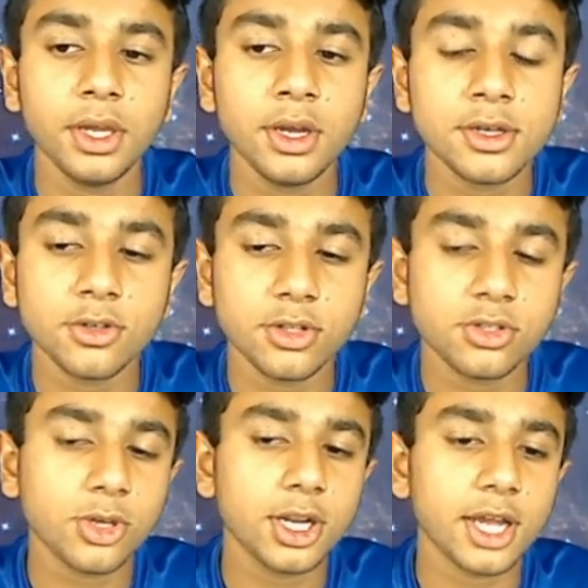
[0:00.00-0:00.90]
So let's
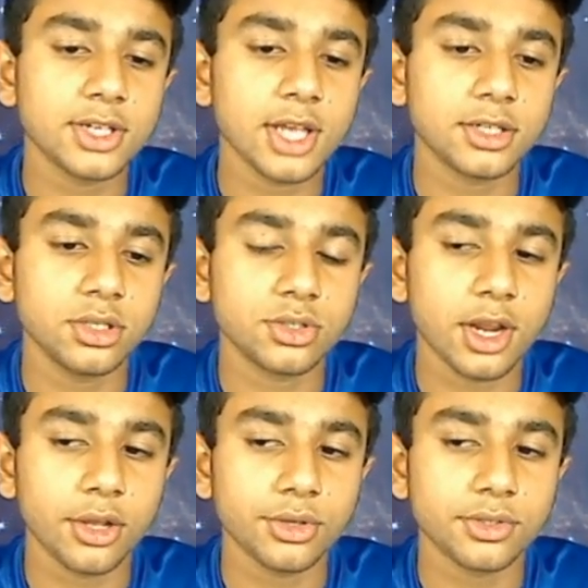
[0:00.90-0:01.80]
look at isosceles
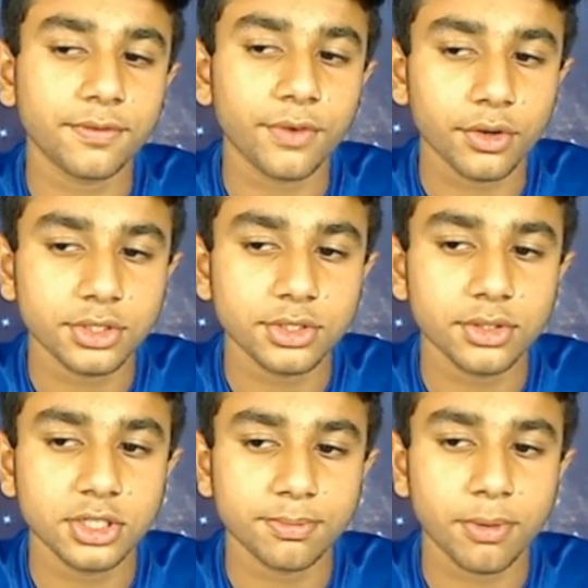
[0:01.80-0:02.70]
triangles first. So
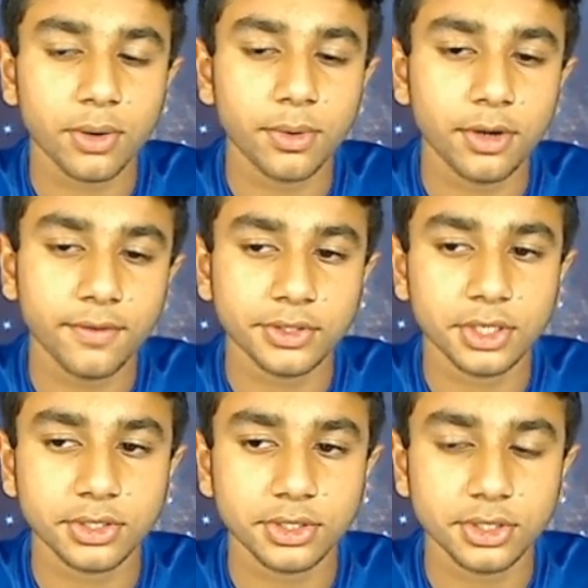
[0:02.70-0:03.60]
this is part one of
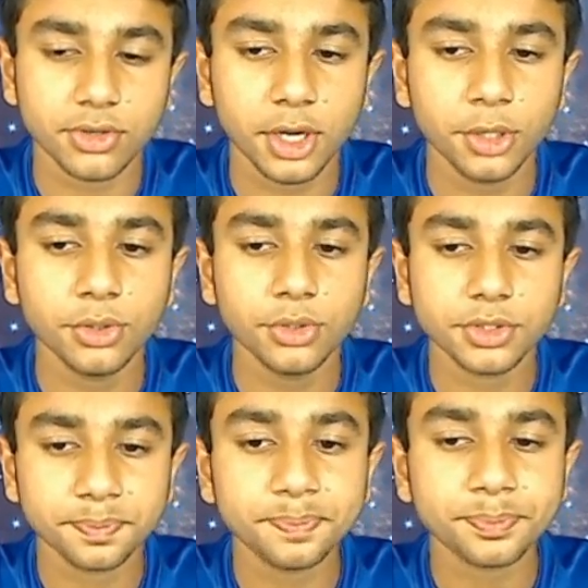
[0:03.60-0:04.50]
isosceles triangles.
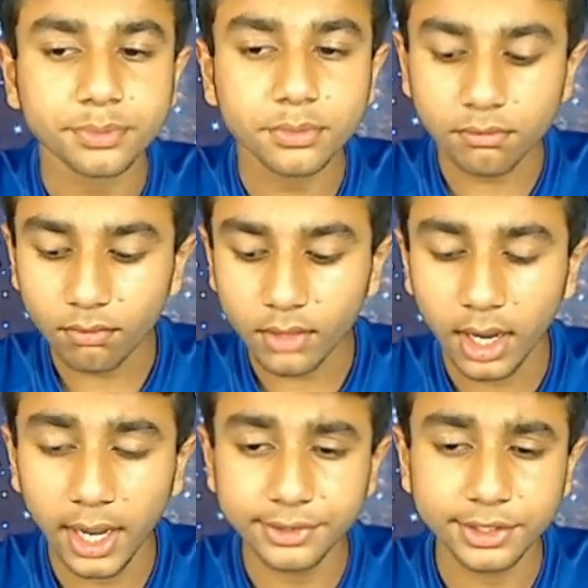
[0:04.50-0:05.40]

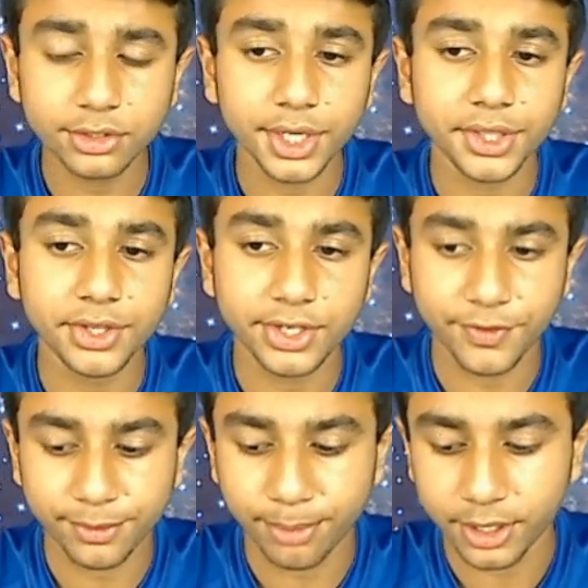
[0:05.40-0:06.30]
And let's look at the
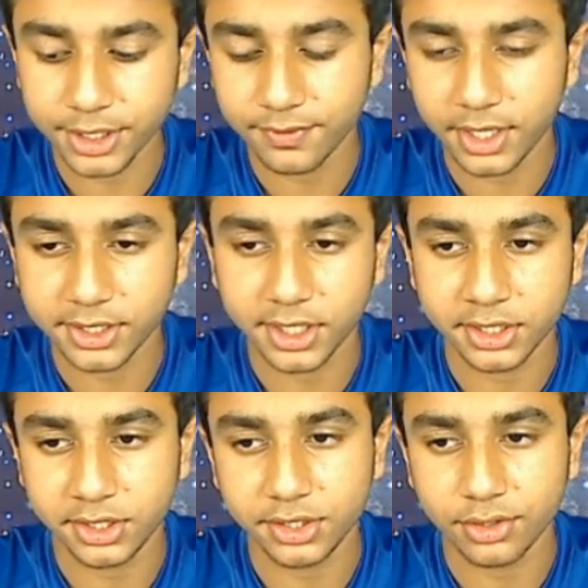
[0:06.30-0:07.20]
different parts of an
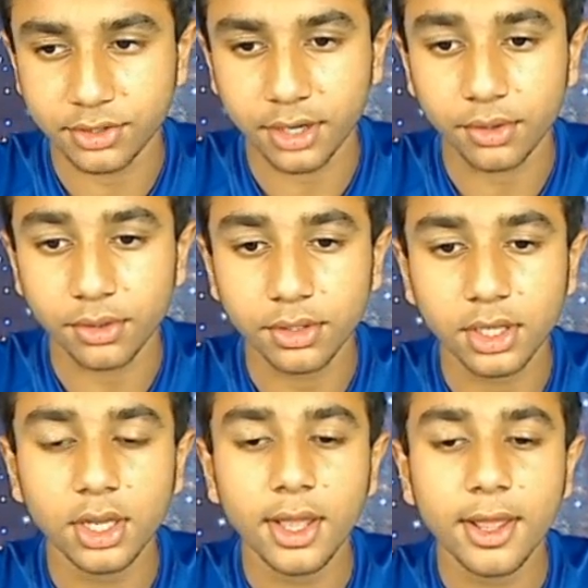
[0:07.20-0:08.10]
isosceles triangle.
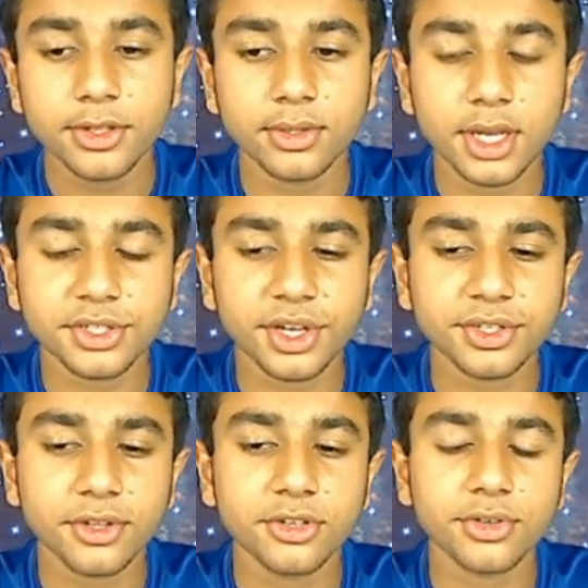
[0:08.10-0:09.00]
So an
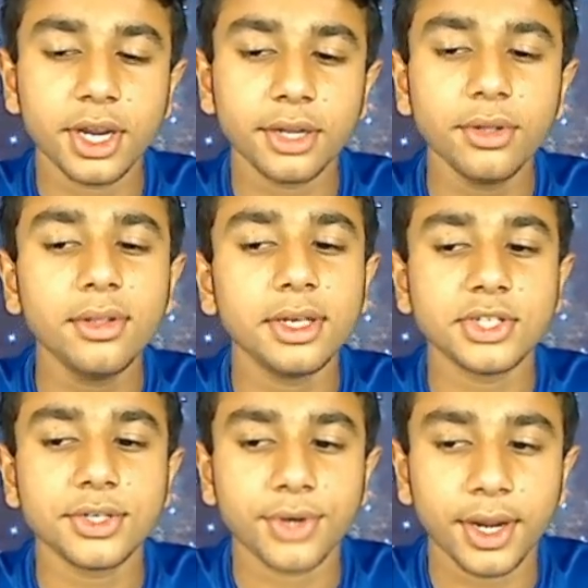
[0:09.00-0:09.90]
isosceles triangle is
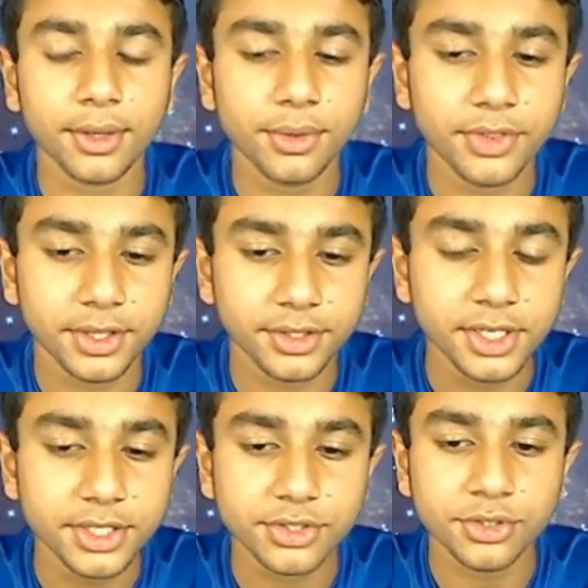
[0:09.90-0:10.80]
a triangle with at
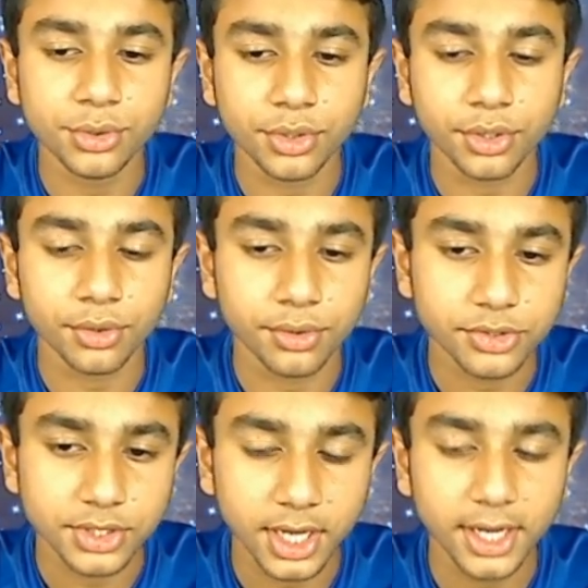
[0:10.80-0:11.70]
least two congruent
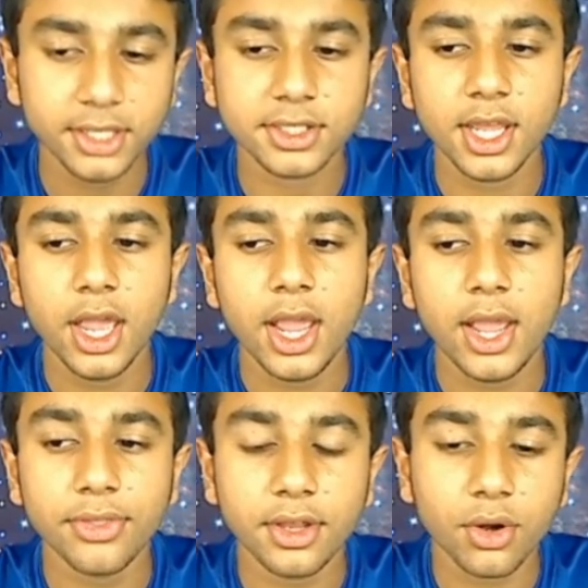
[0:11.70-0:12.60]
sides.
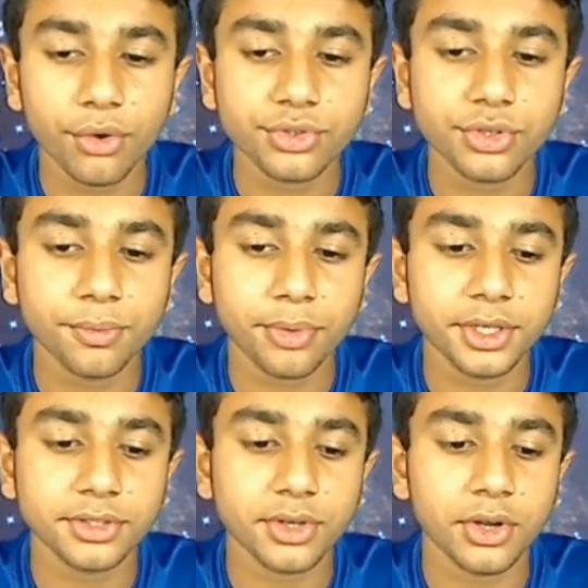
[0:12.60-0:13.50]
And that also
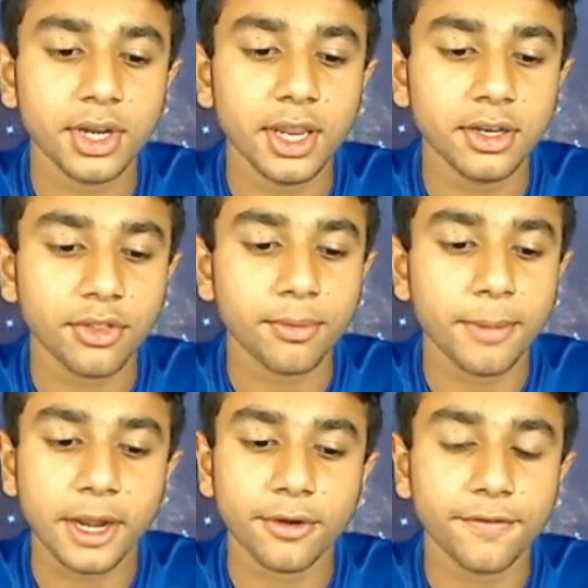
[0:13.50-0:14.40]
brings on another
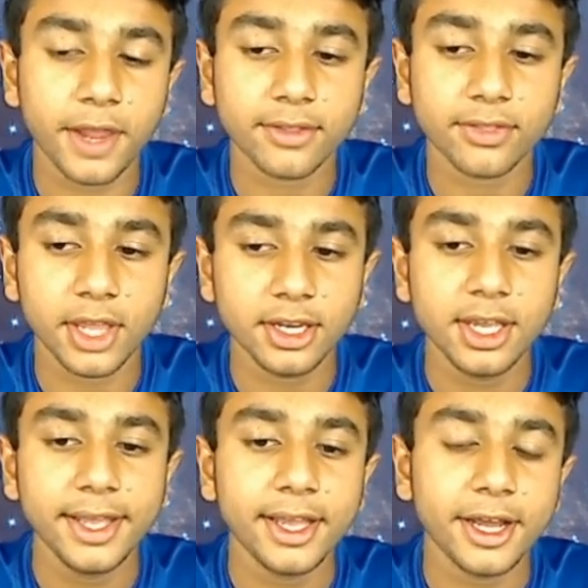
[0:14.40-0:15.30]
matter of fact that
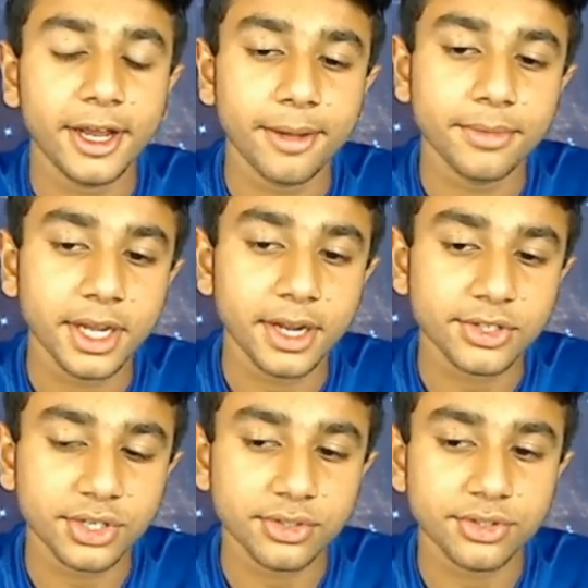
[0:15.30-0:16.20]
the
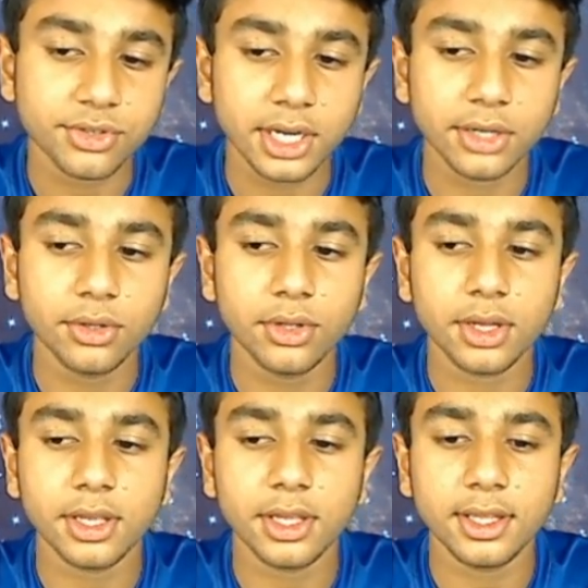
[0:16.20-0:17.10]
isosceles triangle,
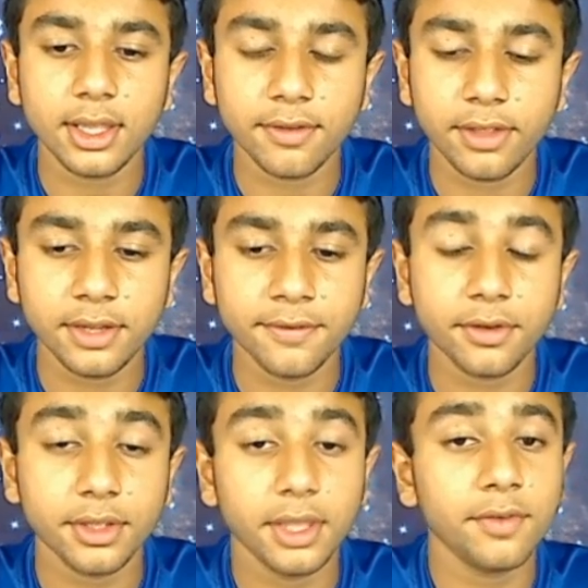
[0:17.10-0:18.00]

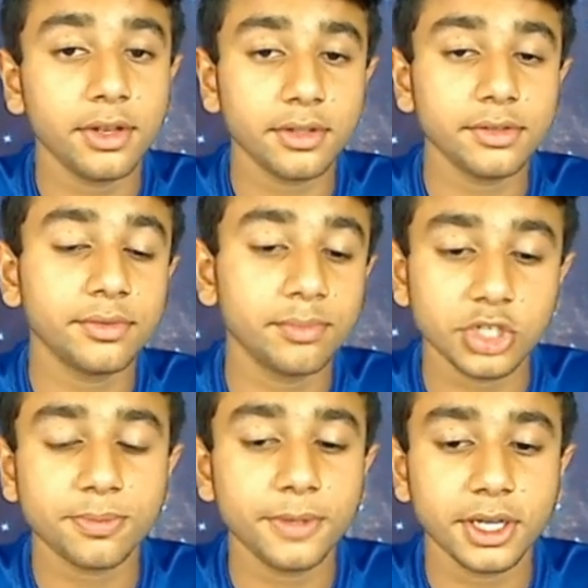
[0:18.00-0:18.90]
even
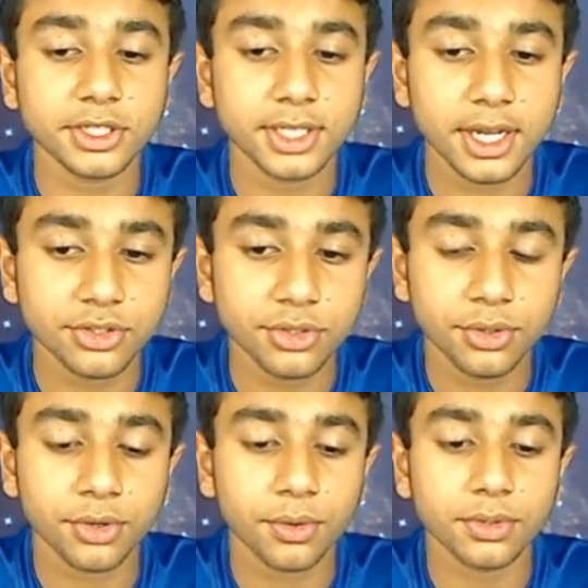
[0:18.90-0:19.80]
just because it has two
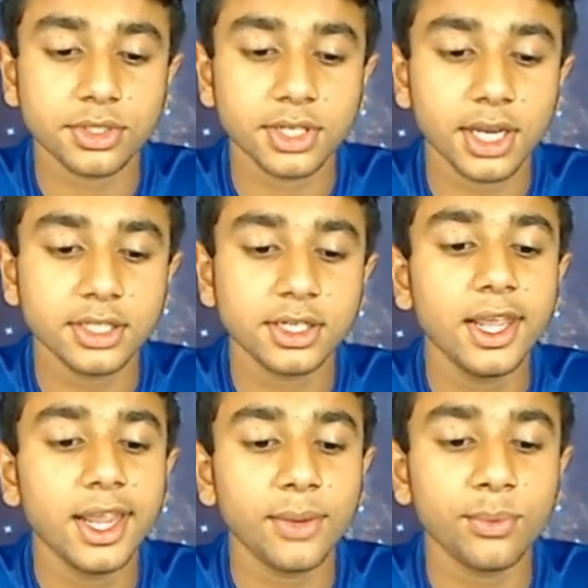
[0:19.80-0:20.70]
congruent sides,
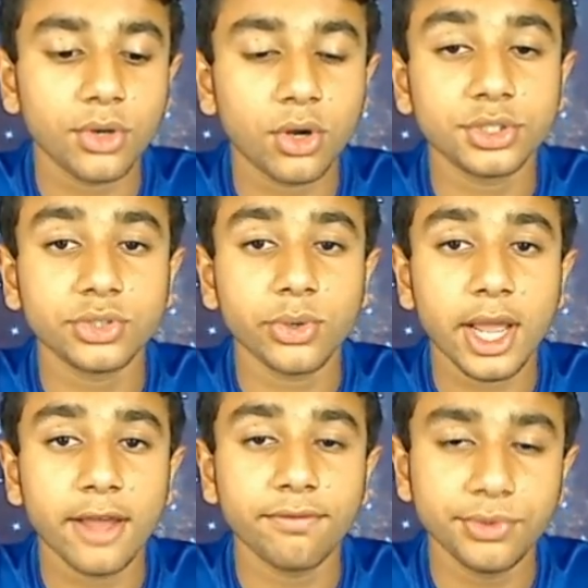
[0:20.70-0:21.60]
it would also
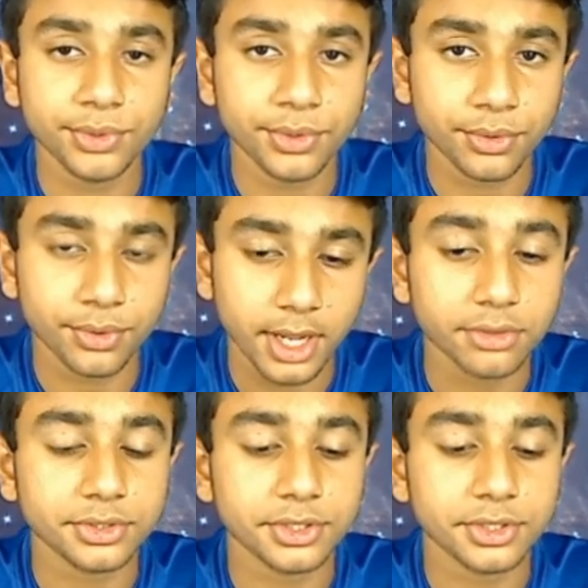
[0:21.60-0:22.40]
have two congruent angles.